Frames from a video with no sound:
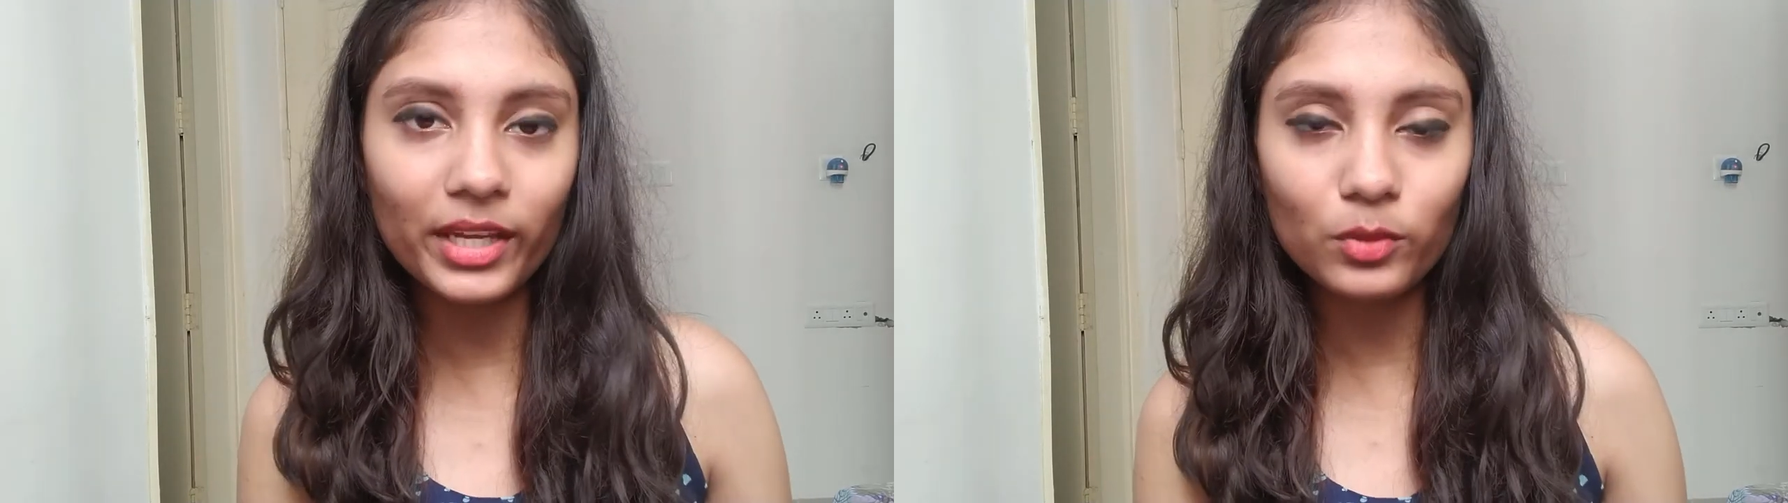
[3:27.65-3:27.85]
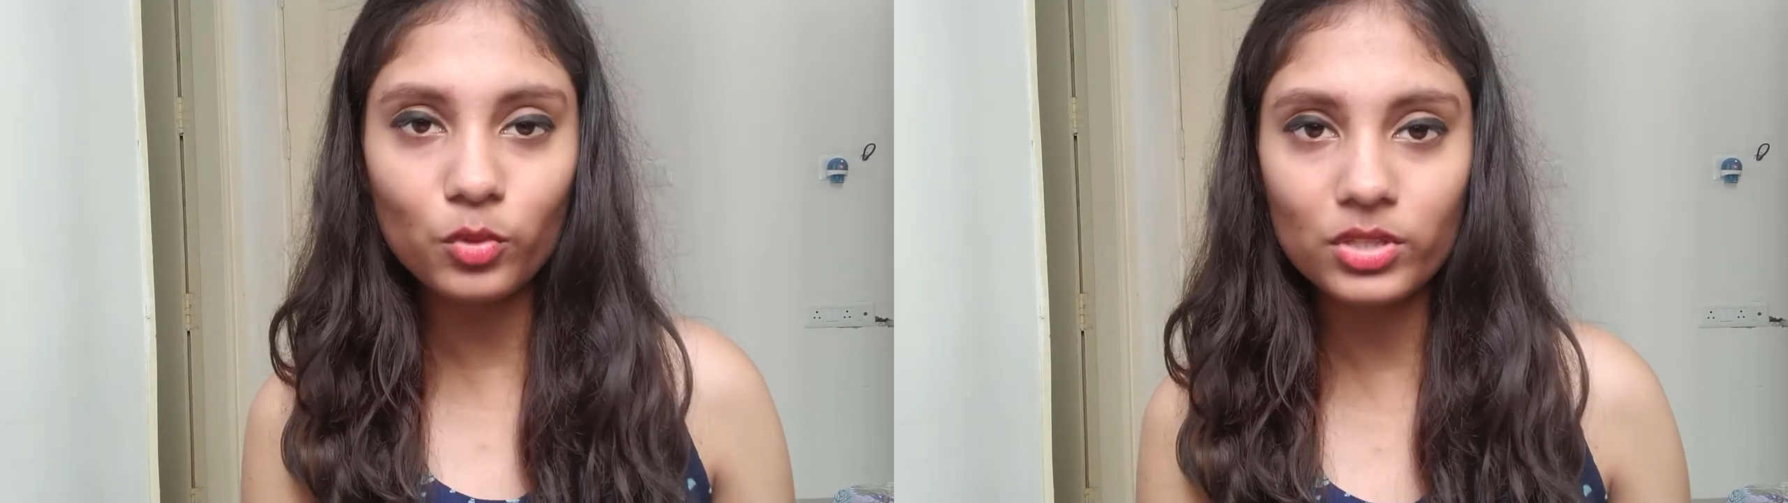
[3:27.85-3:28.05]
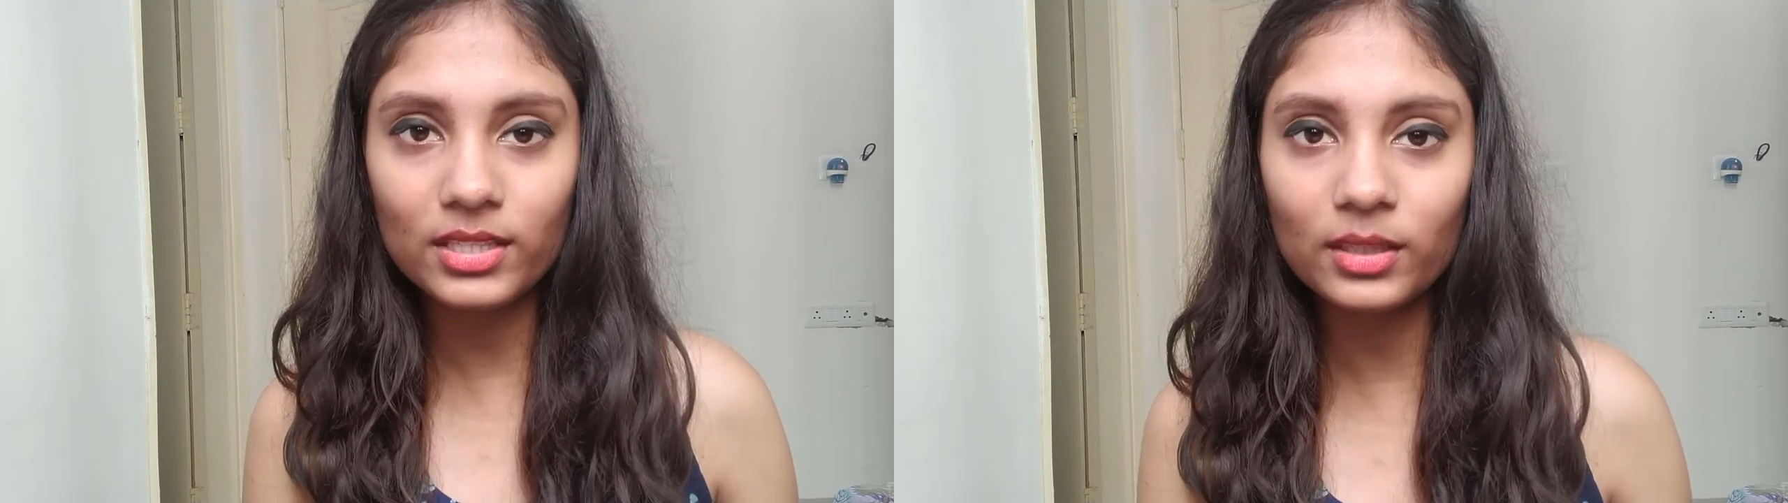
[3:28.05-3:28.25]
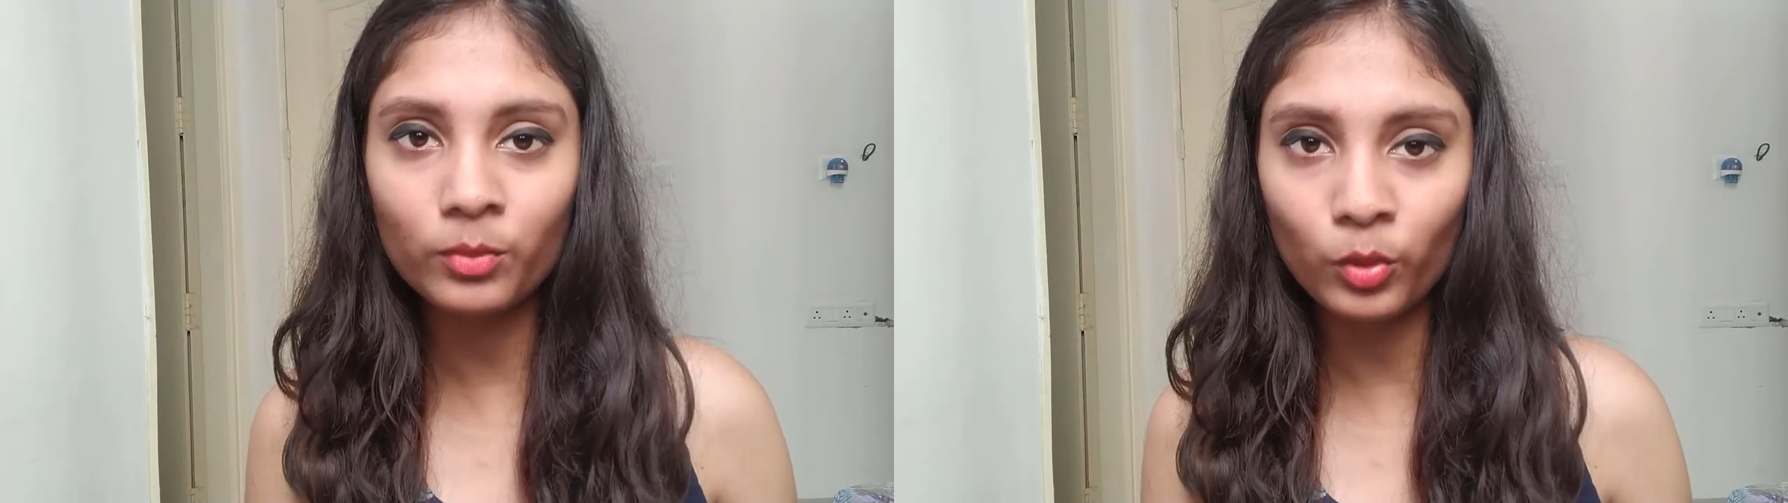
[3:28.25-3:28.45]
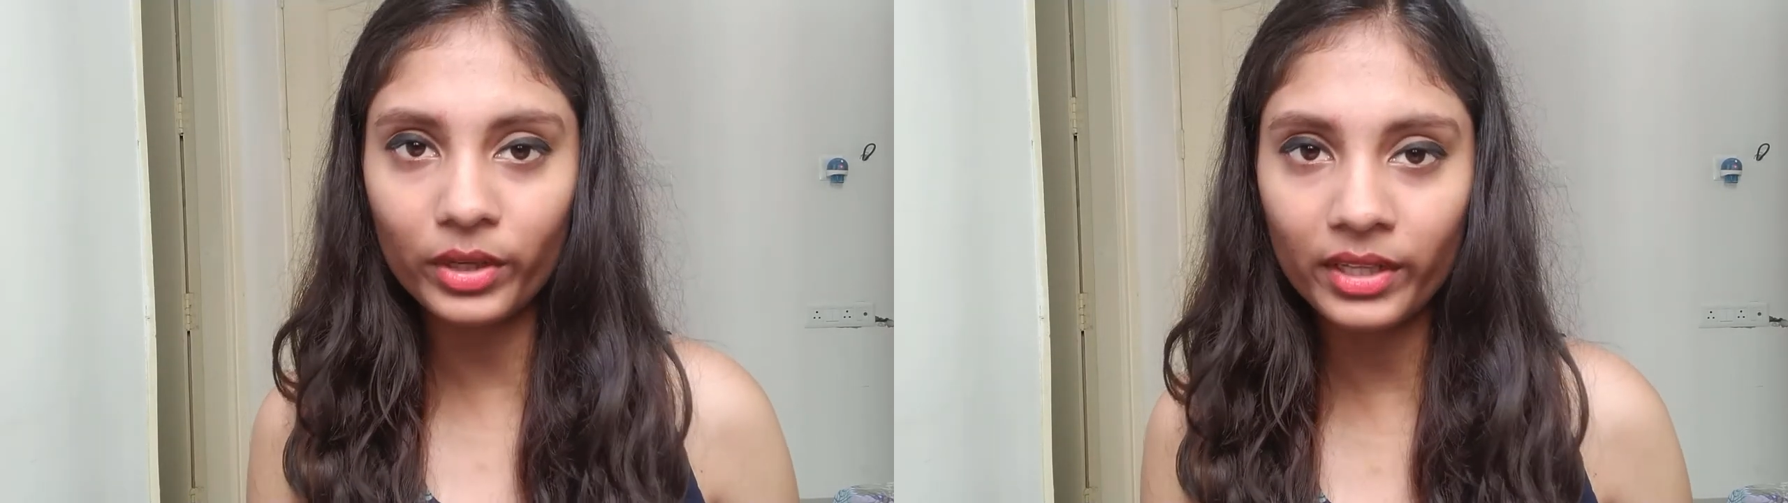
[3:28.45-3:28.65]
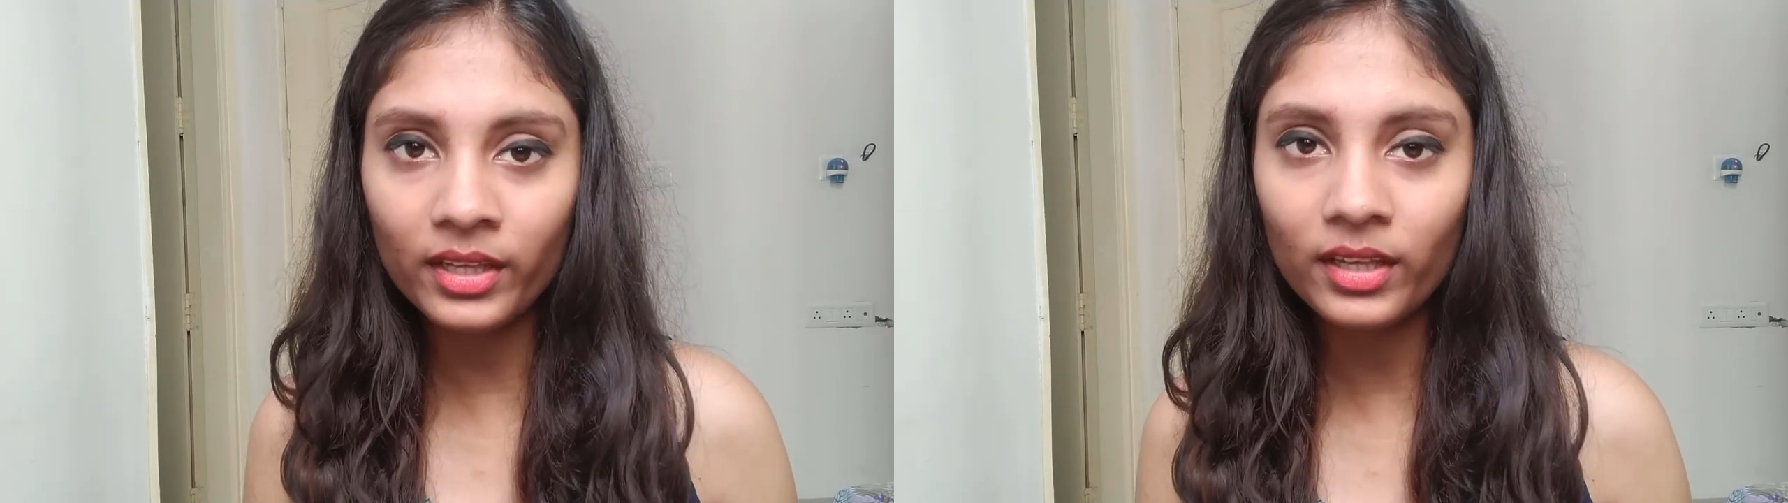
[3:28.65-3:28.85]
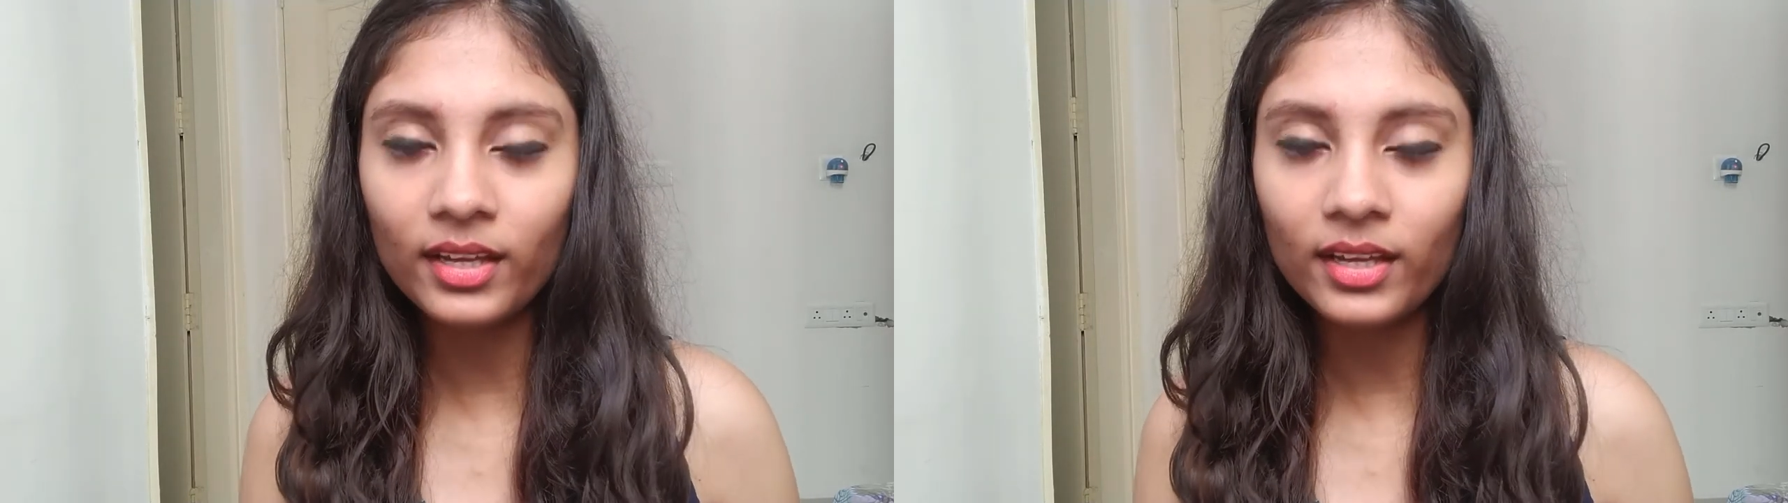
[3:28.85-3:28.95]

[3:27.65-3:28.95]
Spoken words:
it was in the morning.